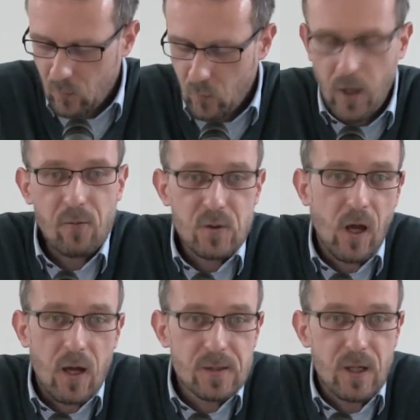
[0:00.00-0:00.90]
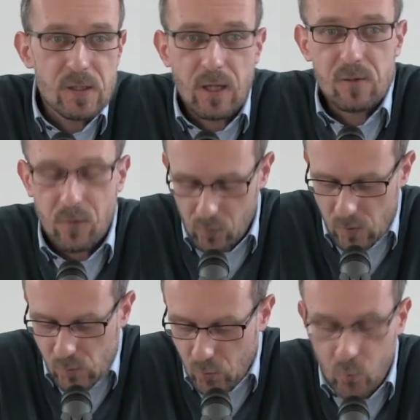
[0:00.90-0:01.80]
we have to ask ourselves, of
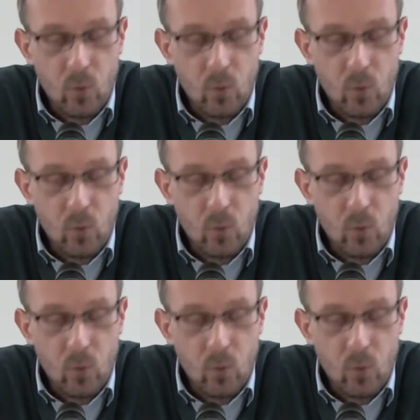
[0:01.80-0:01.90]
course, who